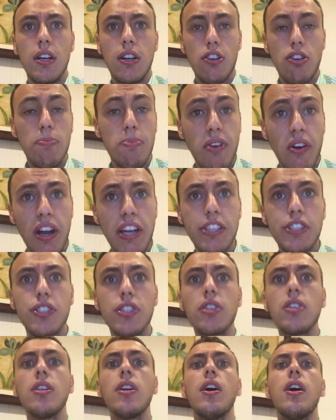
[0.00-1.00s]

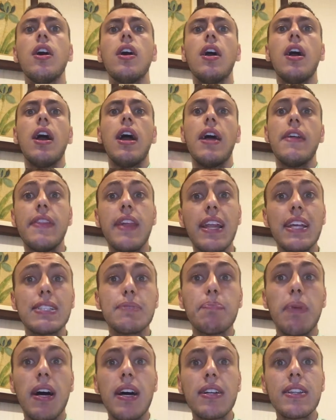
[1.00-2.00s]
cooperation. And the
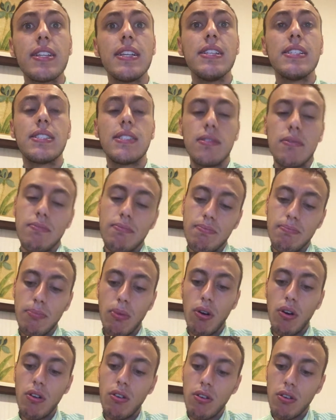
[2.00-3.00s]
last part is
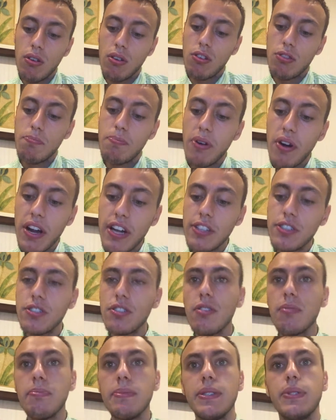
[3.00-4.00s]
more
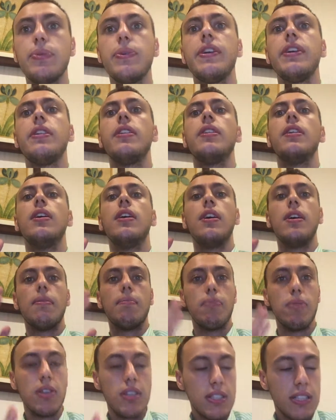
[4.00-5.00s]
cooperation between
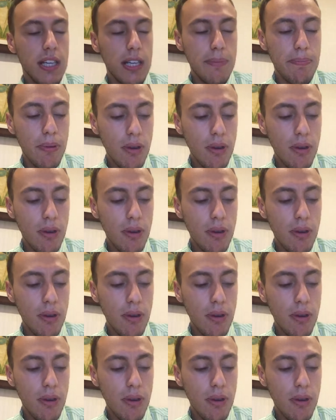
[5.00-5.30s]
monetary